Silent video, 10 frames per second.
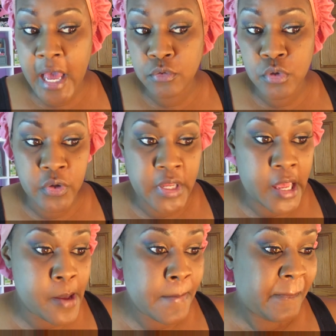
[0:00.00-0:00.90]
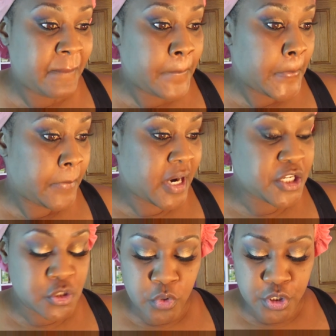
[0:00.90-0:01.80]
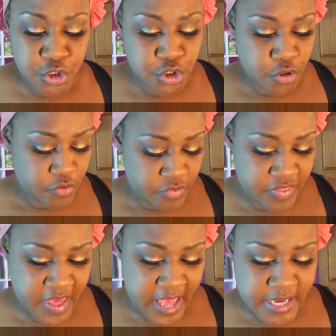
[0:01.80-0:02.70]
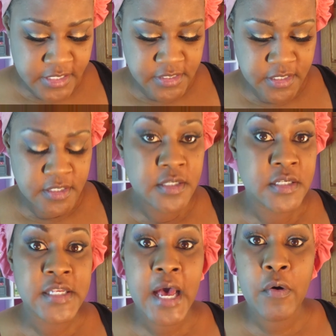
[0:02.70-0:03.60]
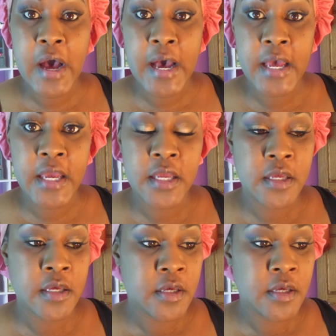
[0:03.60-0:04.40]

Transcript: I don't know yet, but I just wanted to show you that is how I